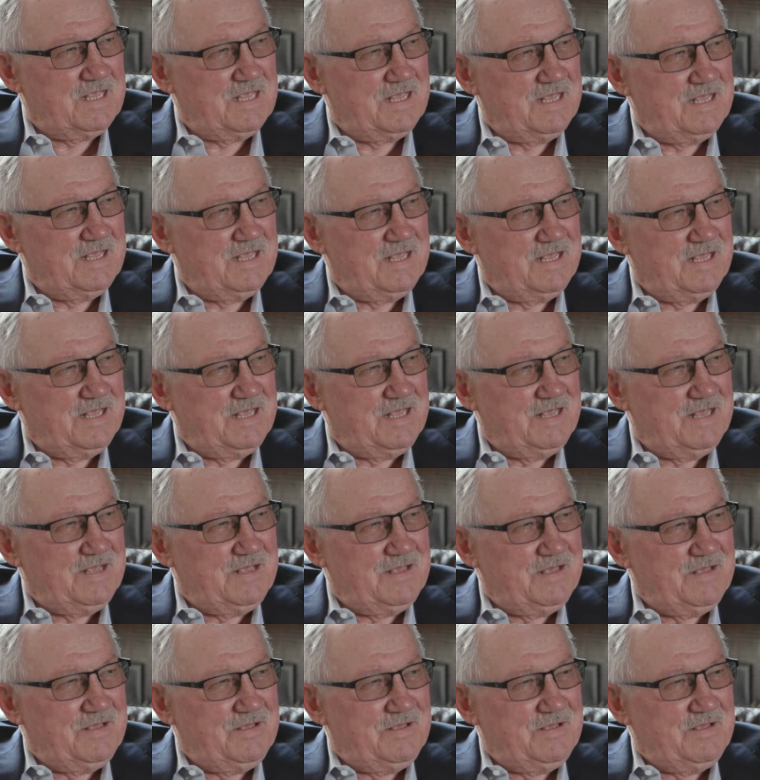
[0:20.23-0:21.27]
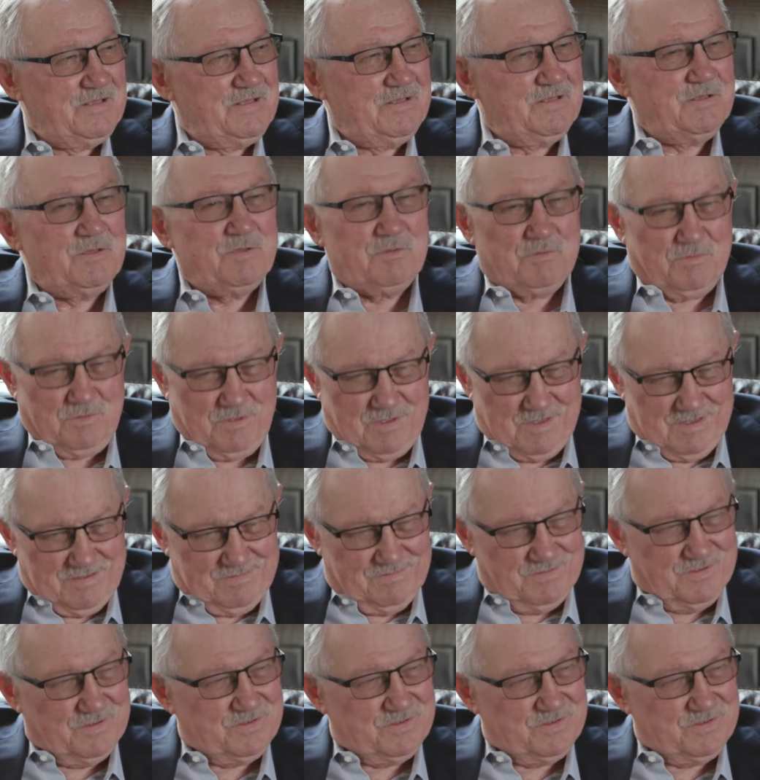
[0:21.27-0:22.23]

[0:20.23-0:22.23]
Gary, thank you so much for inviting us to